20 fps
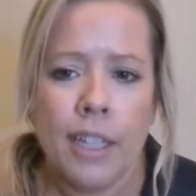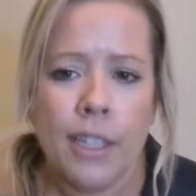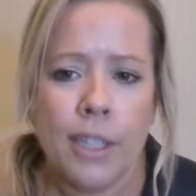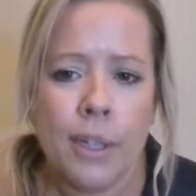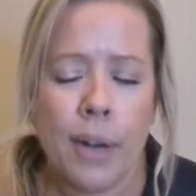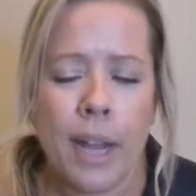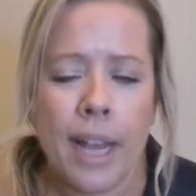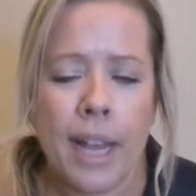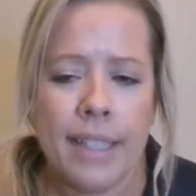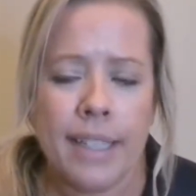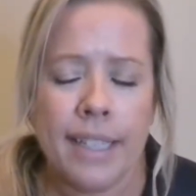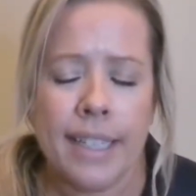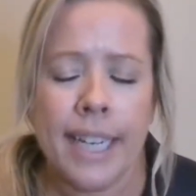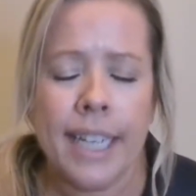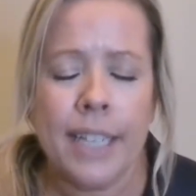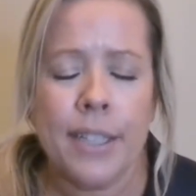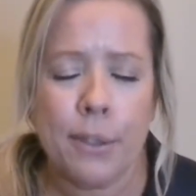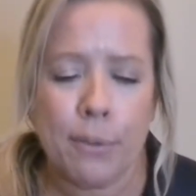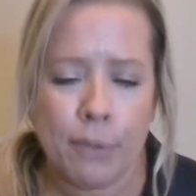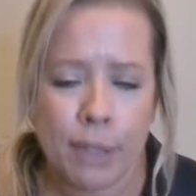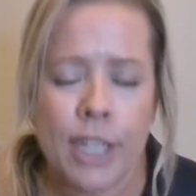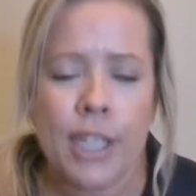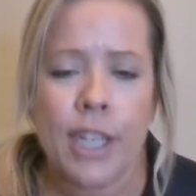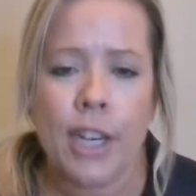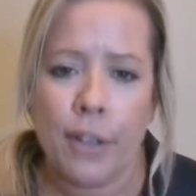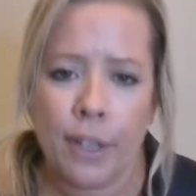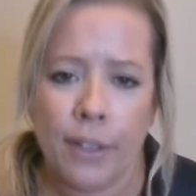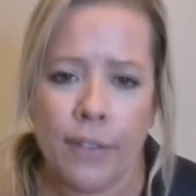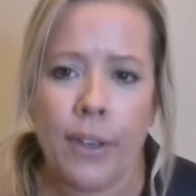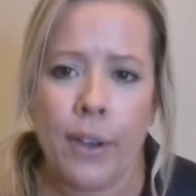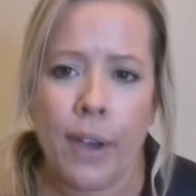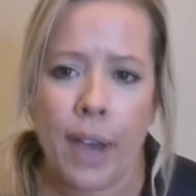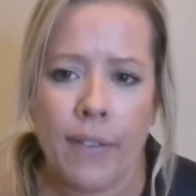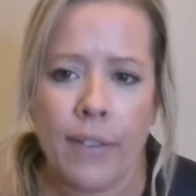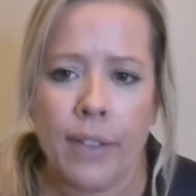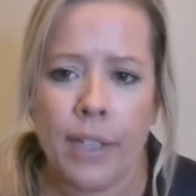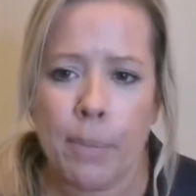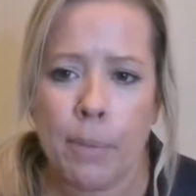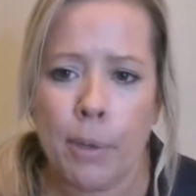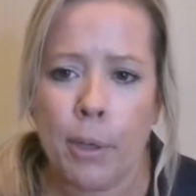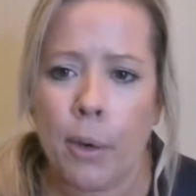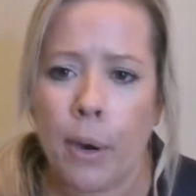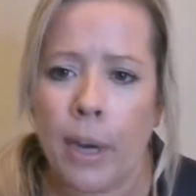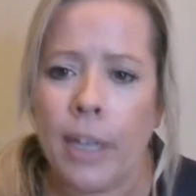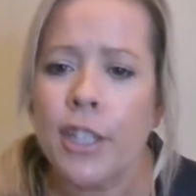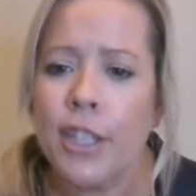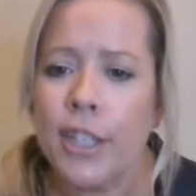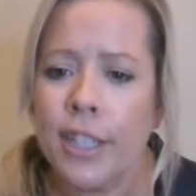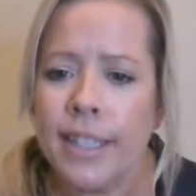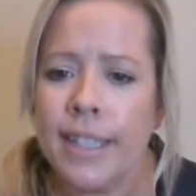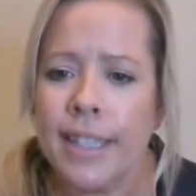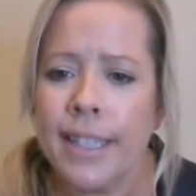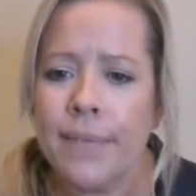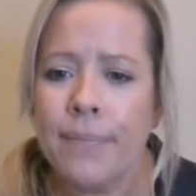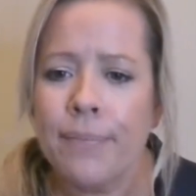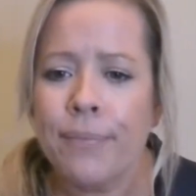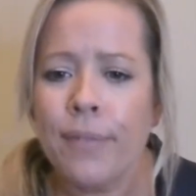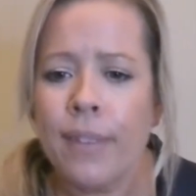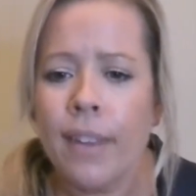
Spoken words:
don't hesitate to reach out if you have any more questions.